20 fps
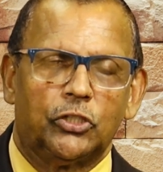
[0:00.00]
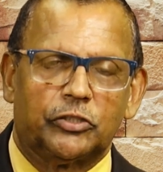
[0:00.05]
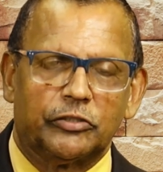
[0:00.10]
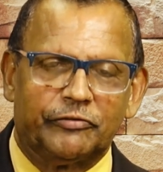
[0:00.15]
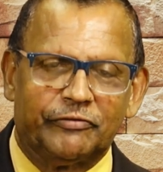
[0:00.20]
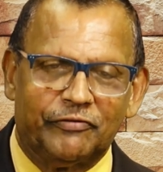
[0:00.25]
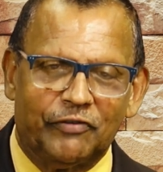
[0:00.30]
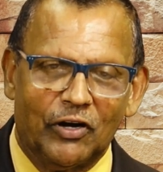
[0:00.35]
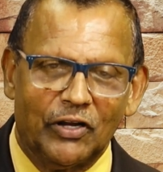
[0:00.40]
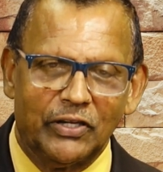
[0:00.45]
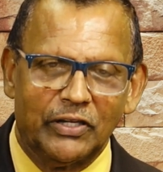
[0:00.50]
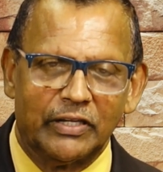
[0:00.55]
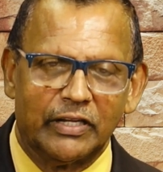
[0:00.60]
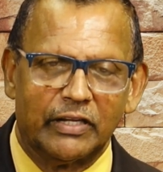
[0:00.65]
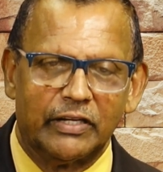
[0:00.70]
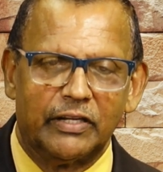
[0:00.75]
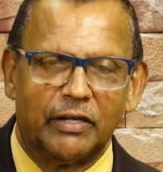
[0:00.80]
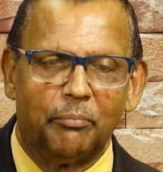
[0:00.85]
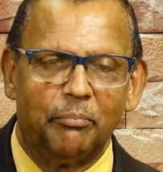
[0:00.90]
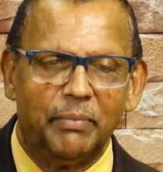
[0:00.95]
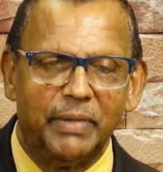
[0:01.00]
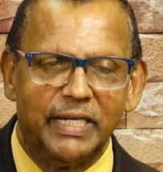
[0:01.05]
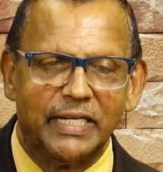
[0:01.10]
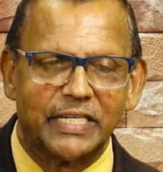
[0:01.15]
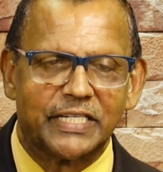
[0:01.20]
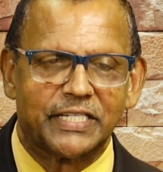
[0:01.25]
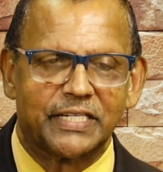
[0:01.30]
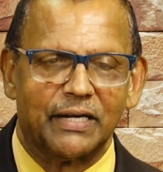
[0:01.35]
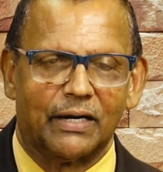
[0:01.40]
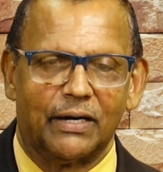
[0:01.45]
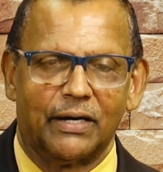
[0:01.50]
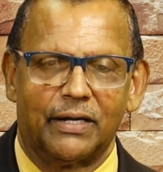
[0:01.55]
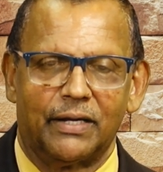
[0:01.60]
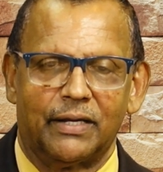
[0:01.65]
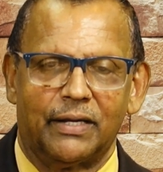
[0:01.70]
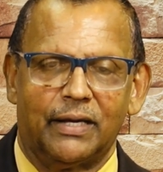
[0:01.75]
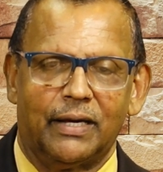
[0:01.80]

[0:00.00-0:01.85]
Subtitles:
to fund the minister,